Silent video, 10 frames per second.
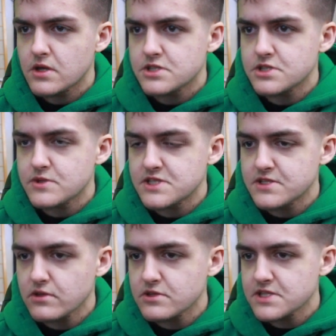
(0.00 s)
So it
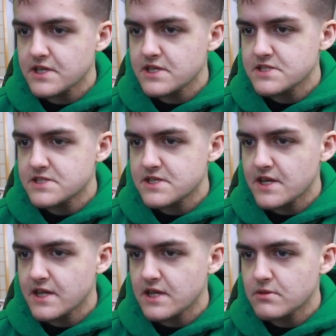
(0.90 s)
still looks like he's
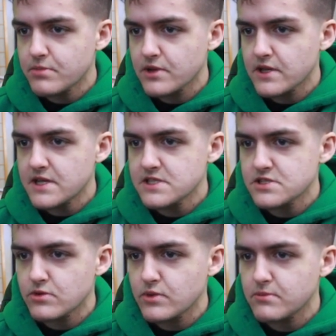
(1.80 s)
staying in place,
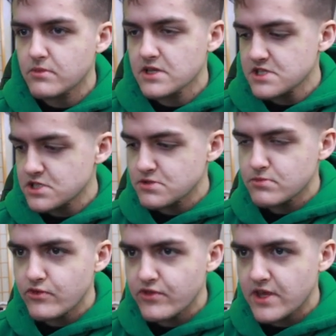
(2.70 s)
so let's just
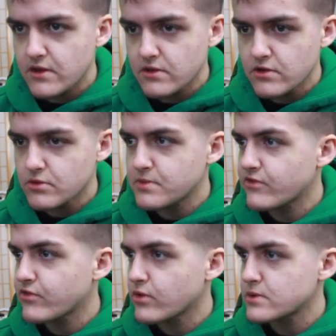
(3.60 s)
move that a little bit
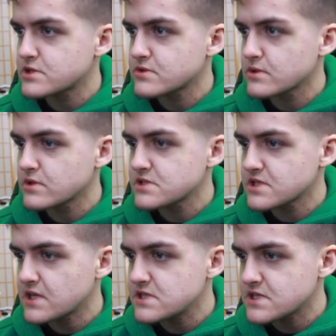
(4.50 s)
forward so it looks
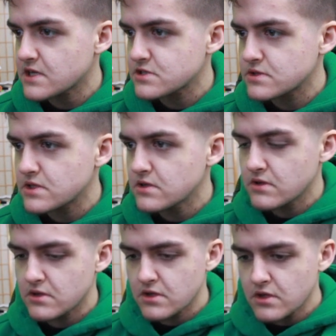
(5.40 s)
like he's actually
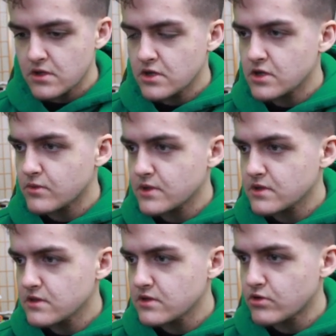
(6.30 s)
going a
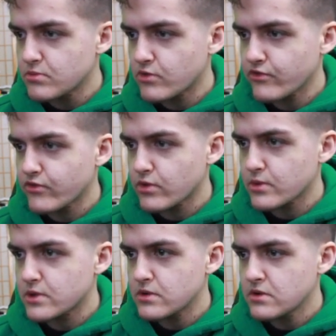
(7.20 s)
little more
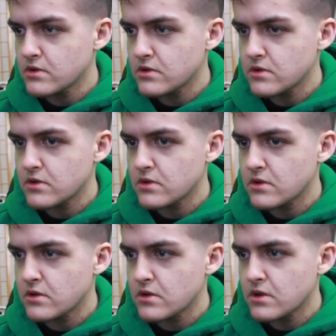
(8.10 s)
forward.
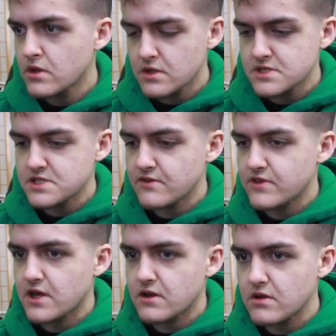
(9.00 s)
Let's see if
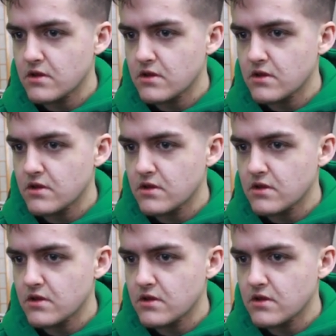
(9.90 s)
that...